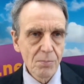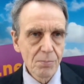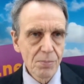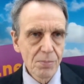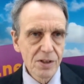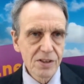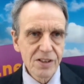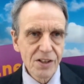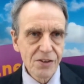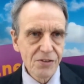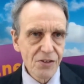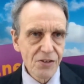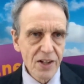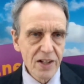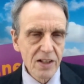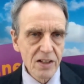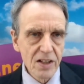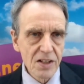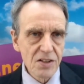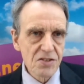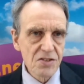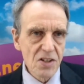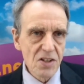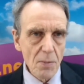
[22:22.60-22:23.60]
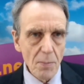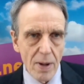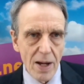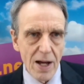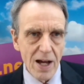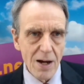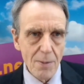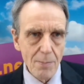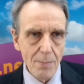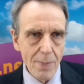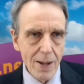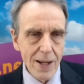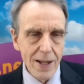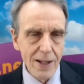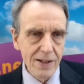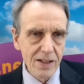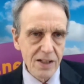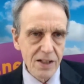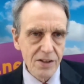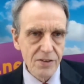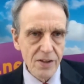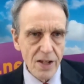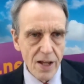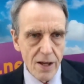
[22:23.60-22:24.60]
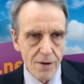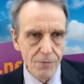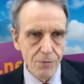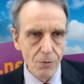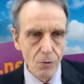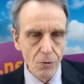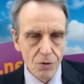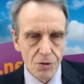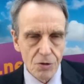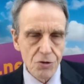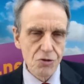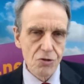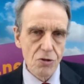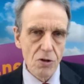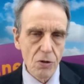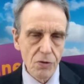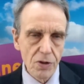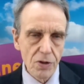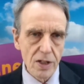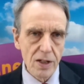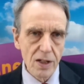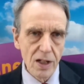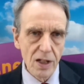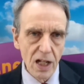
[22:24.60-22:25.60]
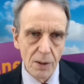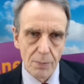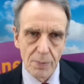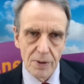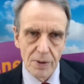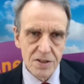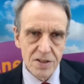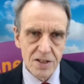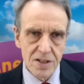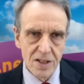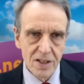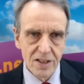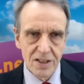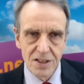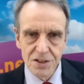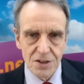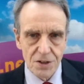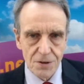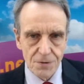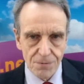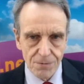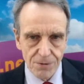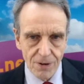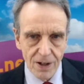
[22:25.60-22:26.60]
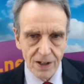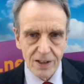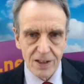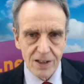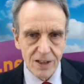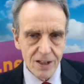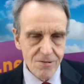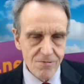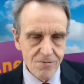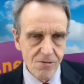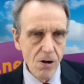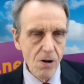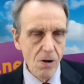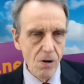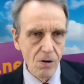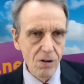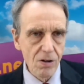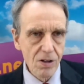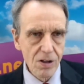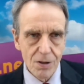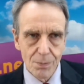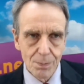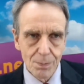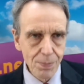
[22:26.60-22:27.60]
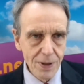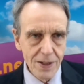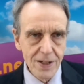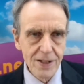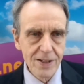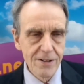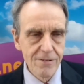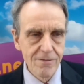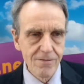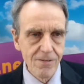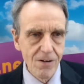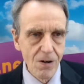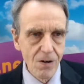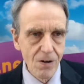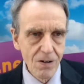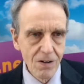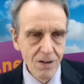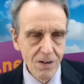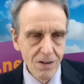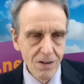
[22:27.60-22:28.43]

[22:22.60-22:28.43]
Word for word: but to think that somehow man can therefore control the climate is just frankly wrong completely wrong